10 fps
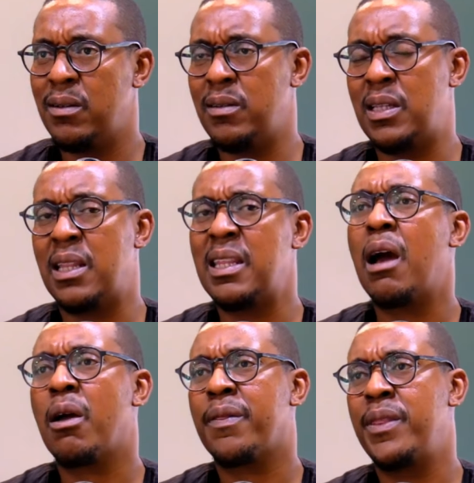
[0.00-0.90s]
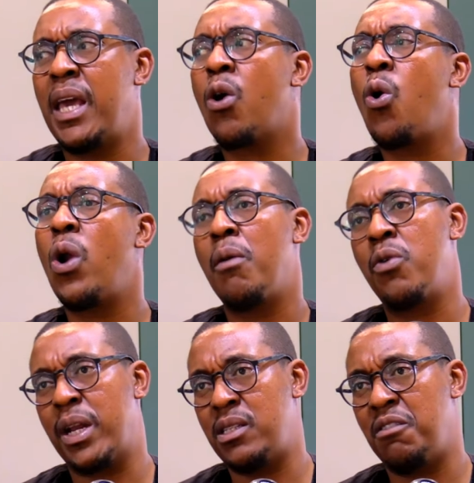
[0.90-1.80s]
they are
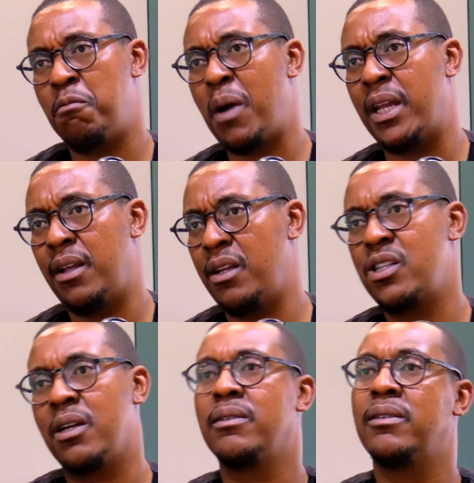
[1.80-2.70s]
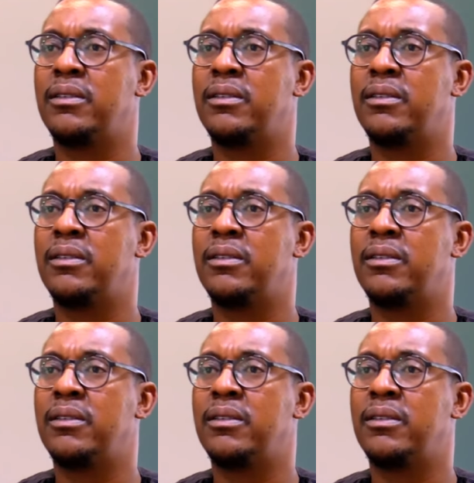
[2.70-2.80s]
collaborative by nature.